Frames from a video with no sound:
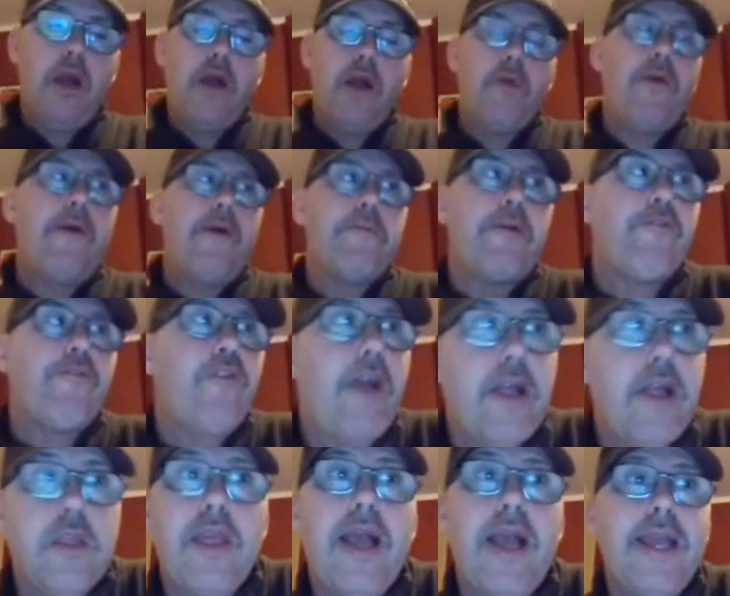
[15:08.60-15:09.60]
Well, my
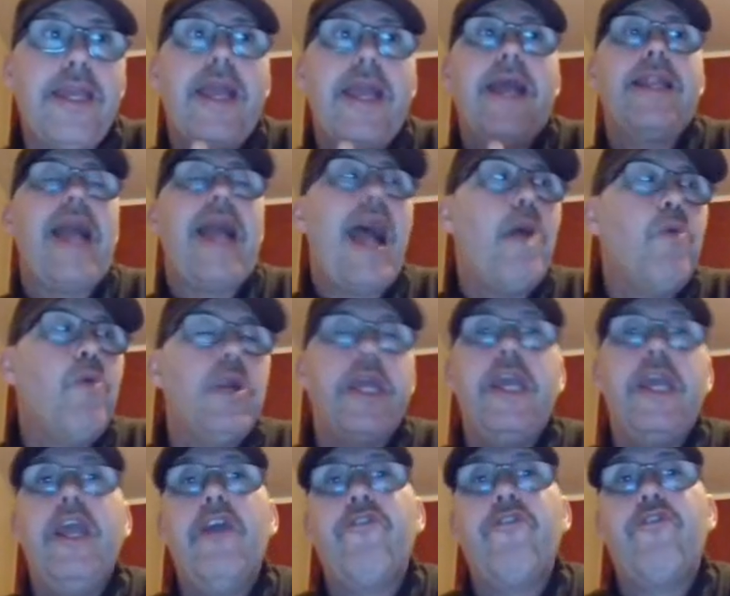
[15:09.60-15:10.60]
friends, again, I want to
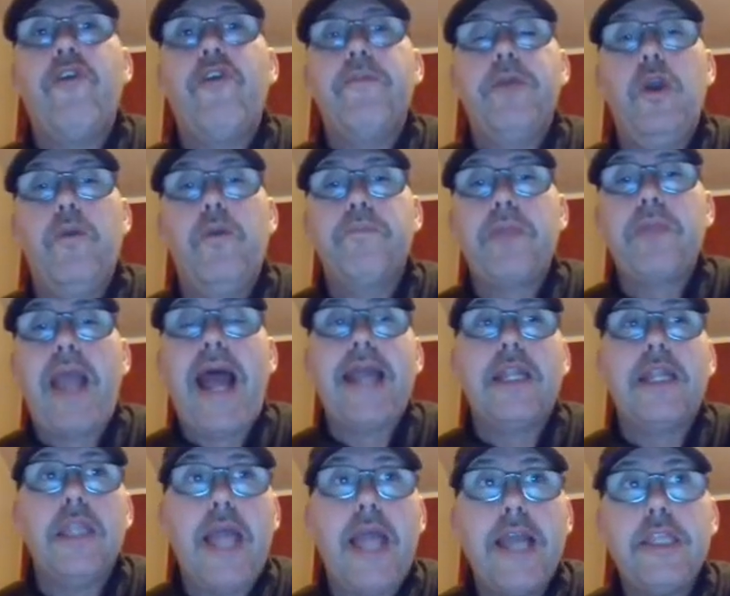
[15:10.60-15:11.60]
hear from you.
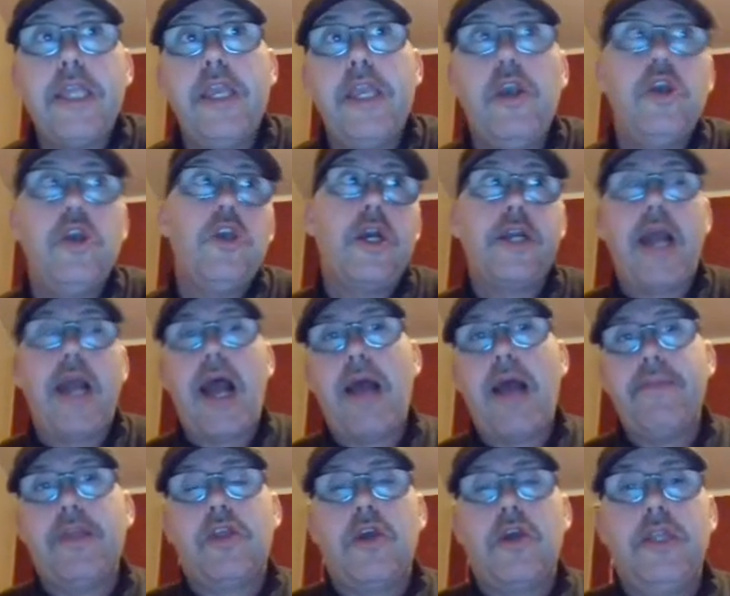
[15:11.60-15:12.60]
I'd like to hear your
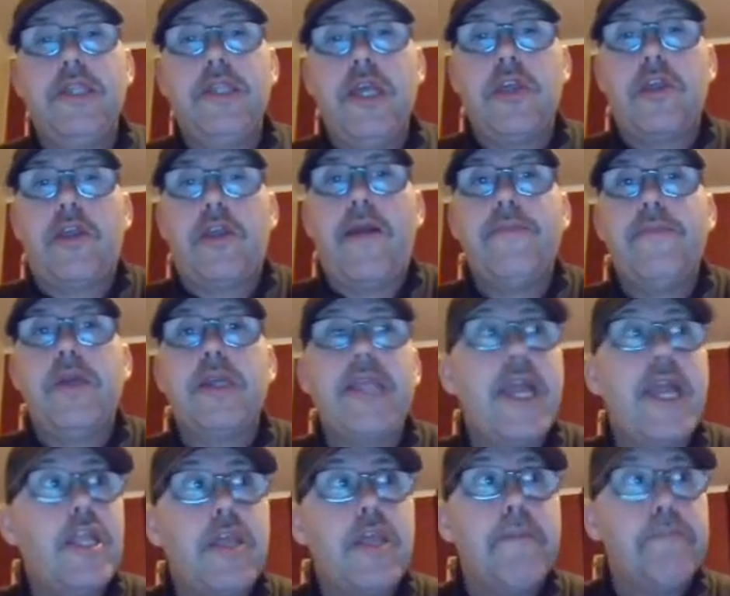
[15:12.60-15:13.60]
comments on this subject.
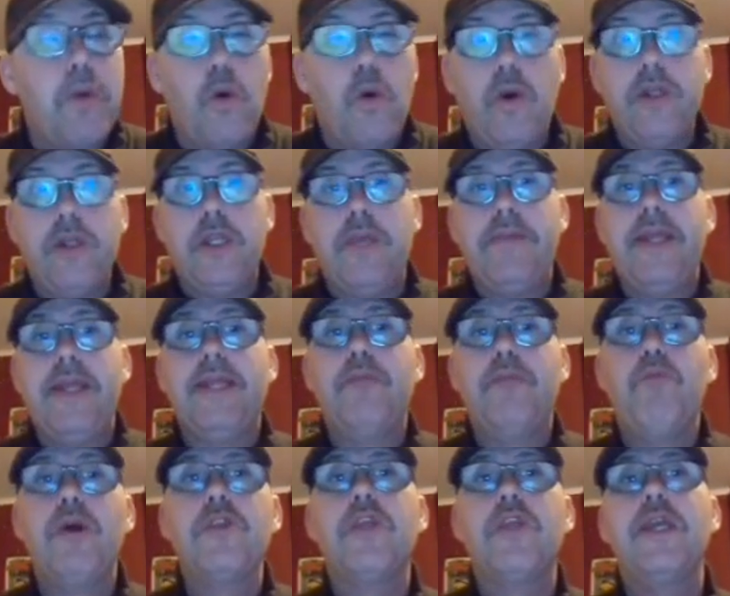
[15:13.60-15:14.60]
It's important to me.
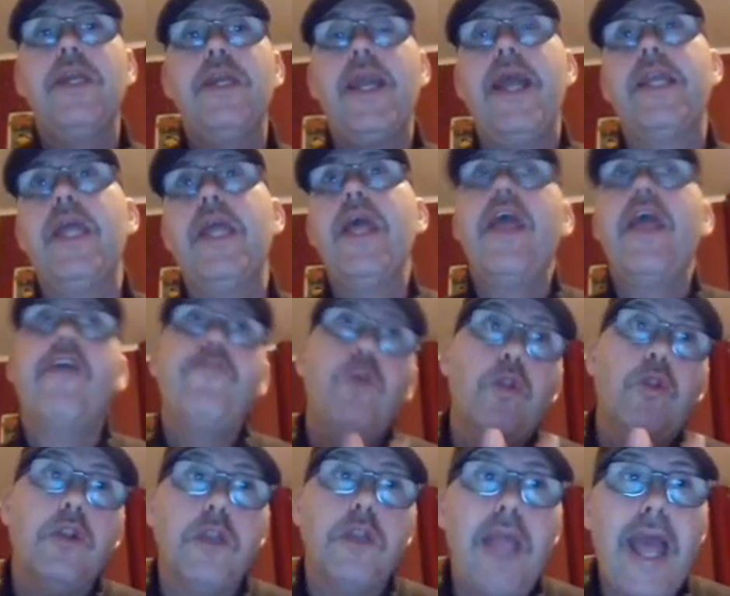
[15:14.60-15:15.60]
And once again, if
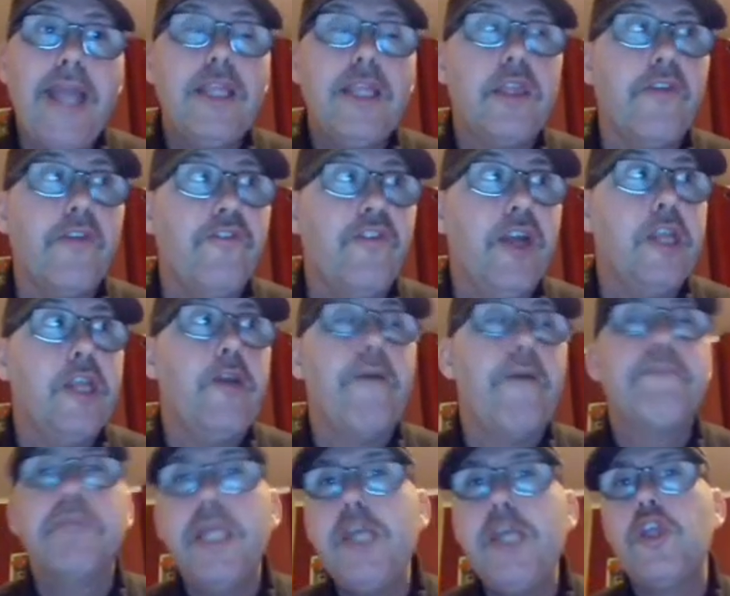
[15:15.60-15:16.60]
you like the video,
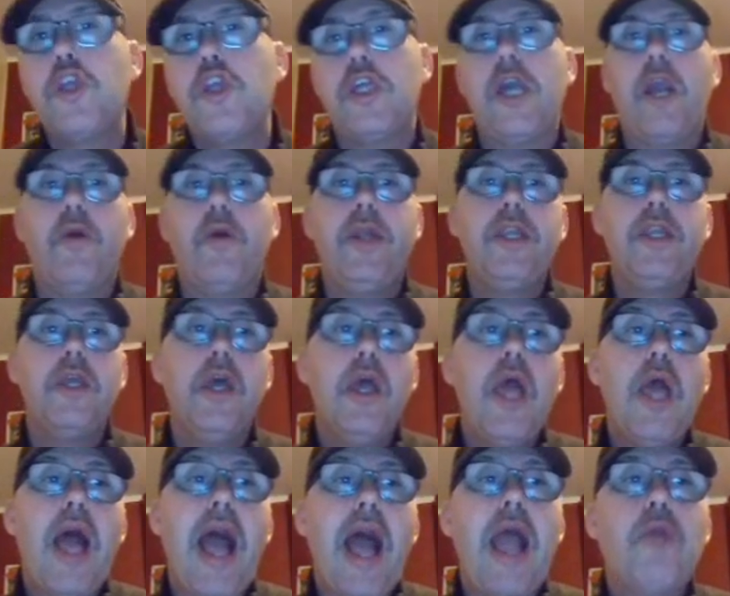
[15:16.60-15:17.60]
please share it.
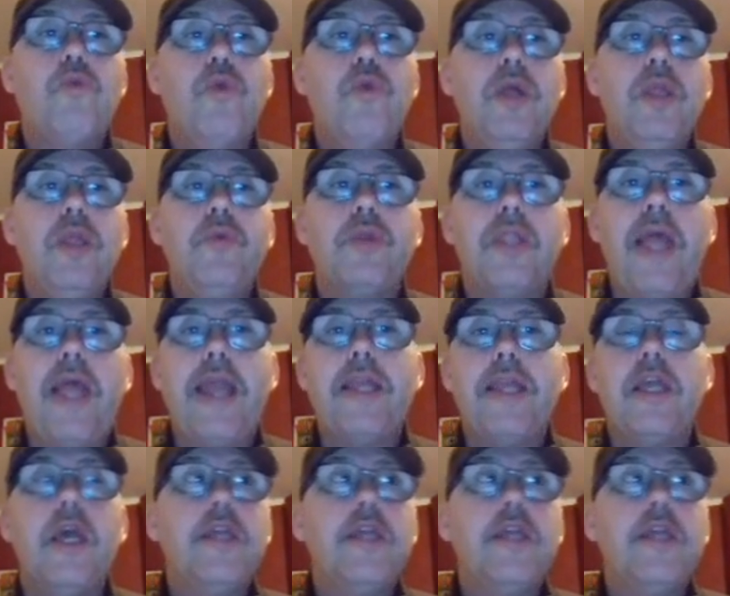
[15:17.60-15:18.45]
I really would like